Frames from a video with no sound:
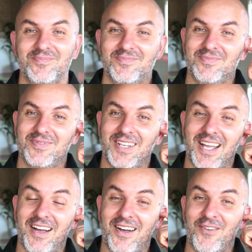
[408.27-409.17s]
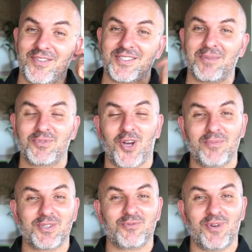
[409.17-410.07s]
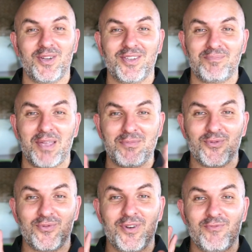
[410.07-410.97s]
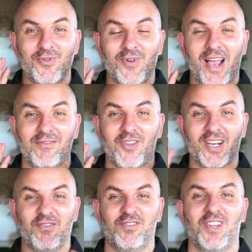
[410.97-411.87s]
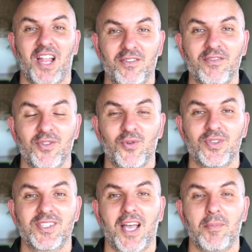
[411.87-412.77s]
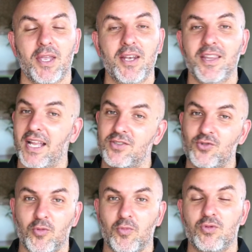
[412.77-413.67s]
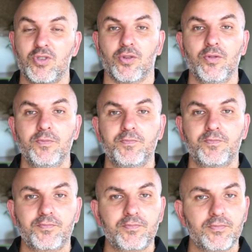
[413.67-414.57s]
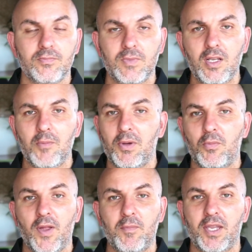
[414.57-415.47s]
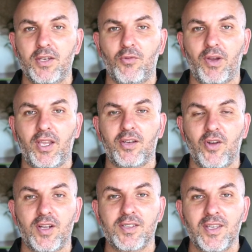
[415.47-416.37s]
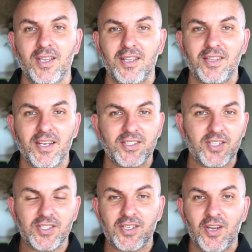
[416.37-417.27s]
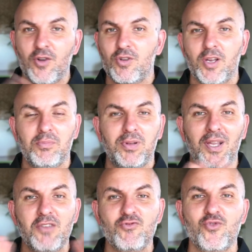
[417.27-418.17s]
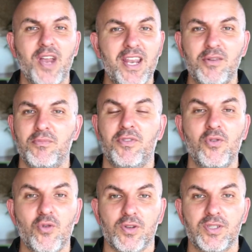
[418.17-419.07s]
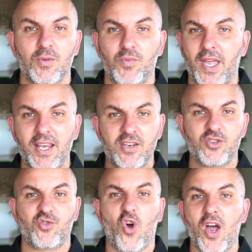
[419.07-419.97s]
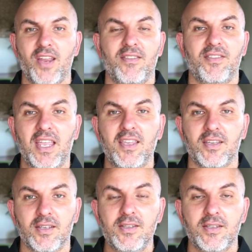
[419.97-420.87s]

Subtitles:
Now, often sometimes as well, people will have like a flood of thoughts come in, and that's normal too. But we'll begin to recognise that it's just complete random thoughts. They didn't try and think it.